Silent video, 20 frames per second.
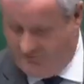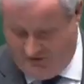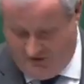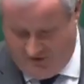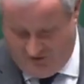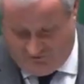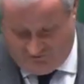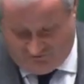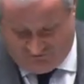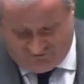of
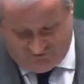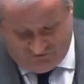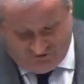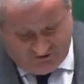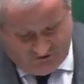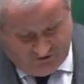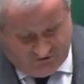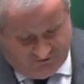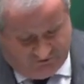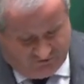years,
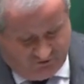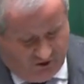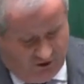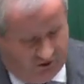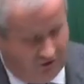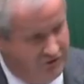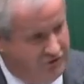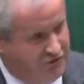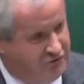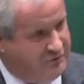
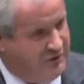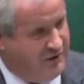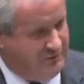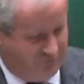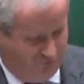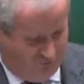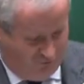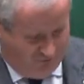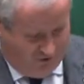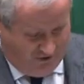Scotland's
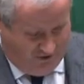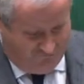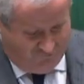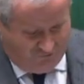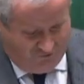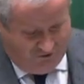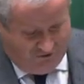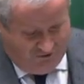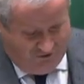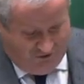people have
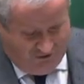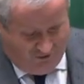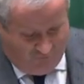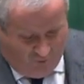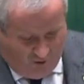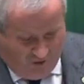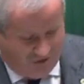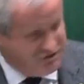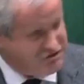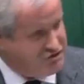
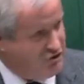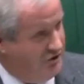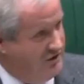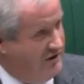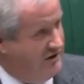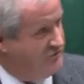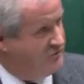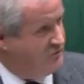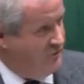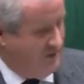watched on as